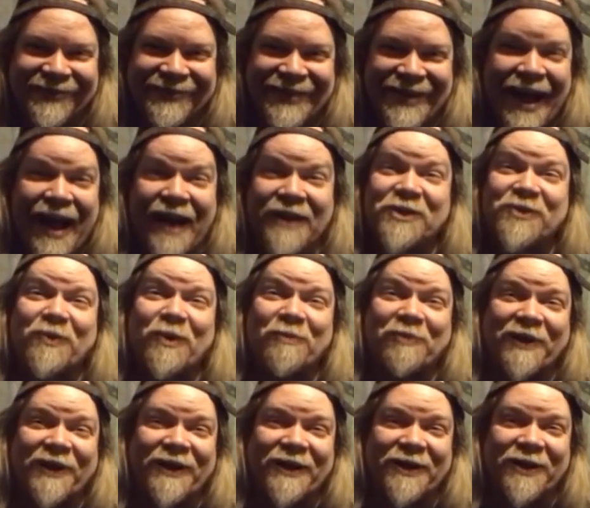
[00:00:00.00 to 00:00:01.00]
I just won't
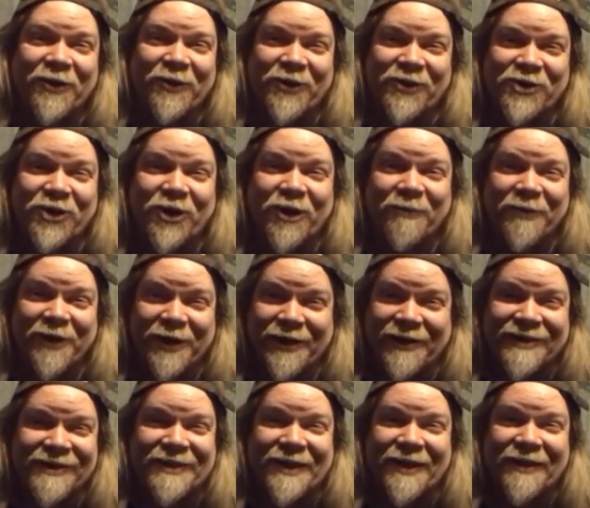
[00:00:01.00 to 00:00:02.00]
plan on going to Germany
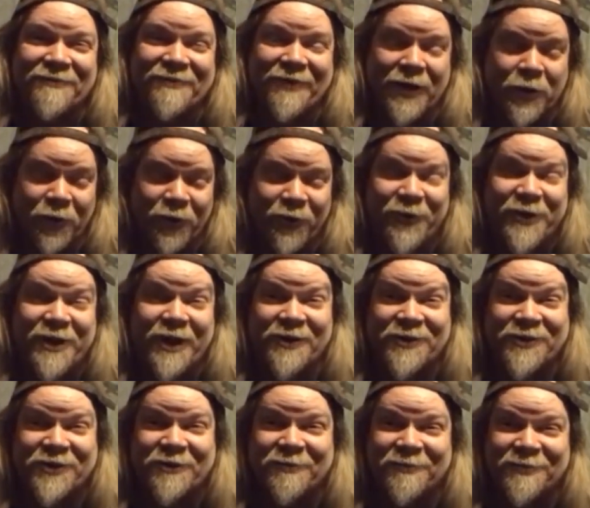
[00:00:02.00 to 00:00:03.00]
because if I go through
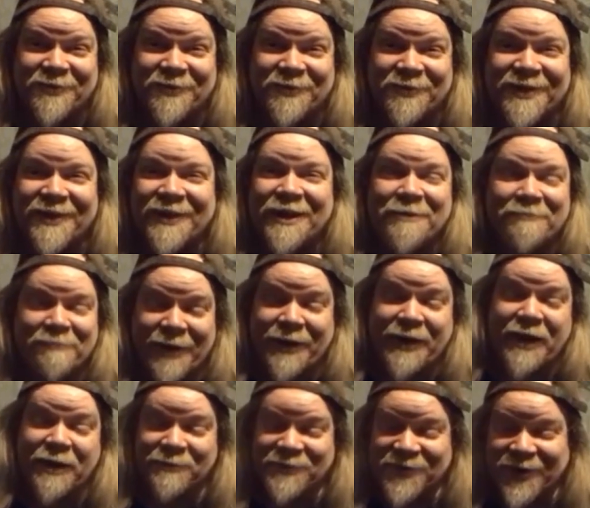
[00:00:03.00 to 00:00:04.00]
customs my
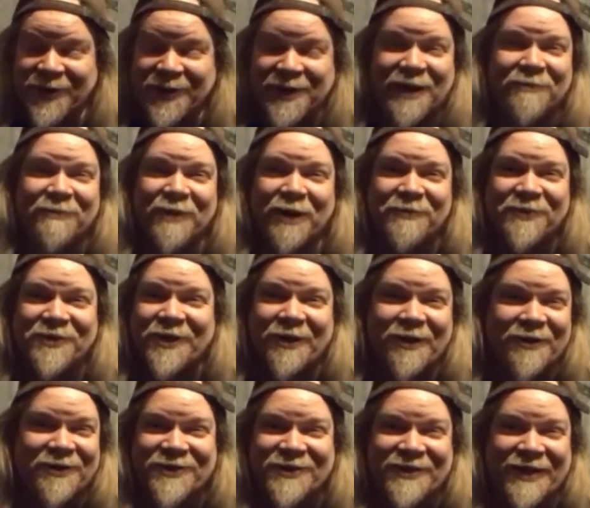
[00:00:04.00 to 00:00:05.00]
name's going to come up. So I
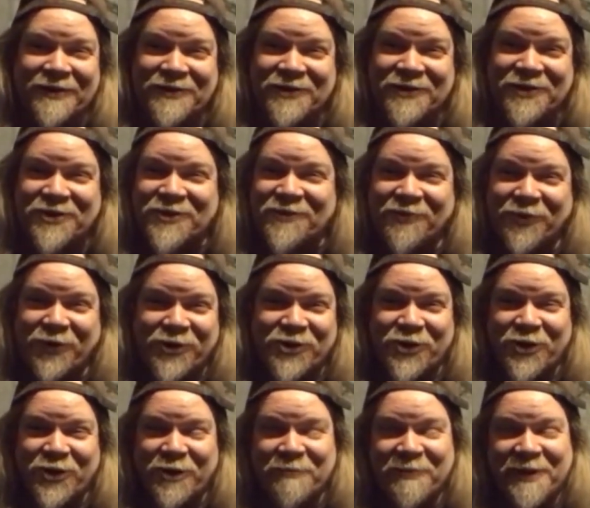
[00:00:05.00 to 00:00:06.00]
was just, I'll just avoid
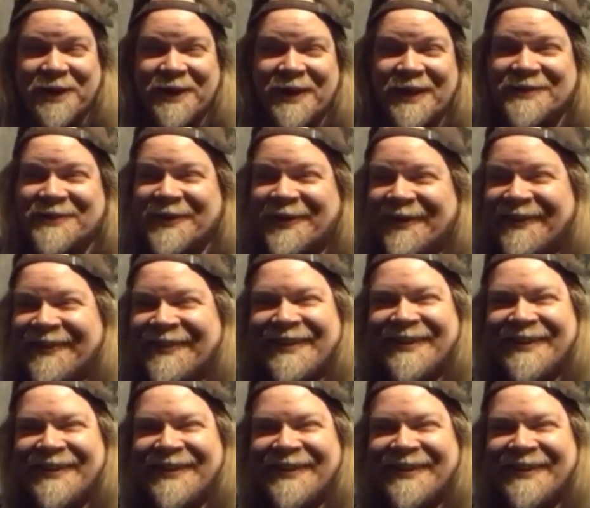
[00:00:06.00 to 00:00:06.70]
Germany. That's all.